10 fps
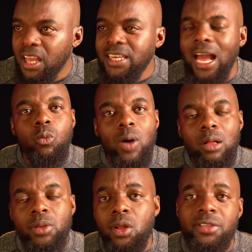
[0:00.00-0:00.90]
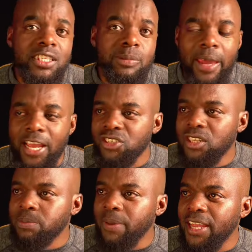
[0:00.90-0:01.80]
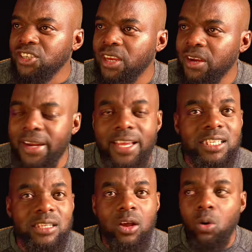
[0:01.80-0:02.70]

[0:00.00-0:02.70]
Now while we're on this page, this page here is,